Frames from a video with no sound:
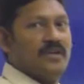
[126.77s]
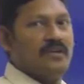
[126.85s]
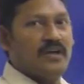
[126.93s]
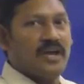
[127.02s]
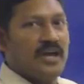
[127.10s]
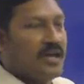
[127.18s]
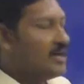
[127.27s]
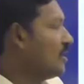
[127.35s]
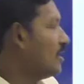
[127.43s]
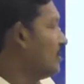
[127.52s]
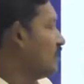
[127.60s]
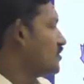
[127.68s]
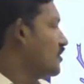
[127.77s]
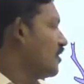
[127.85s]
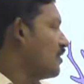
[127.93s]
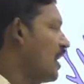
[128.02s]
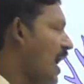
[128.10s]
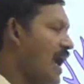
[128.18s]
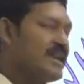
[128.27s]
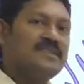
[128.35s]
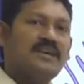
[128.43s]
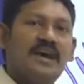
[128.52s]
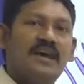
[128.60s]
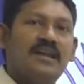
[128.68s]
Okay. So
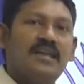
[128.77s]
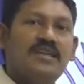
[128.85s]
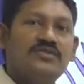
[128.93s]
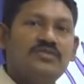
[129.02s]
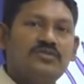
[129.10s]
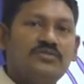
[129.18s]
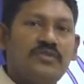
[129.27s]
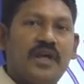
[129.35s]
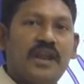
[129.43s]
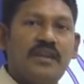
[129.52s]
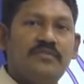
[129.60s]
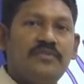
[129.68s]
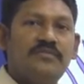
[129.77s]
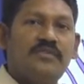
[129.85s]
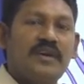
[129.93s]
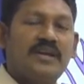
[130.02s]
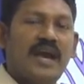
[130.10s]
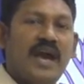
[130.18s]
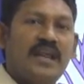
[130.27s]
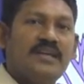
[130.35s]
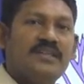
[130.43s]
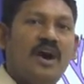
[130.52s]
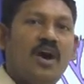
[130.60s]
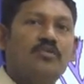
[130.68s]
axon is useful or helpful for
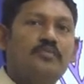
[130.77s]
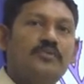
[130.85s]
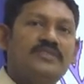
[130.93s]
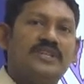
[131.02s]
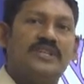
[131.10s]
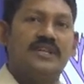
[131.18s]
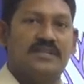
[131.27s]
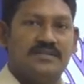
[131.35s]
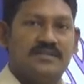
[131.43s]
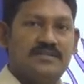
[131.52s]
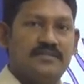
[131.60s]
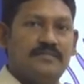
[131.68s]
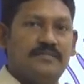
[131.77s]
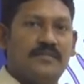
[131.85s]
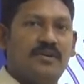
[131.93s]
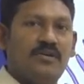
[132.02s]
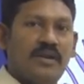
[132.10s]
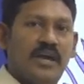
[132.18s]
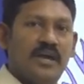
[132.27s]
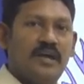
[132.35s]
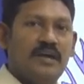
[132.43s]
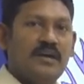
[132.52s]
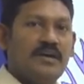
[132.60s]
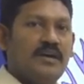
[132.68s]
carrying the output signals.
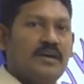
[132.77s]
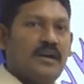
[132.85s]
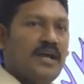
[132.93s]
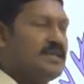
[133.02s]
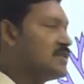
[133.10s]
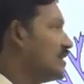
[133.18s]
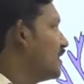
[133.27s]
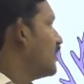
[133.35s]
Okay. Right.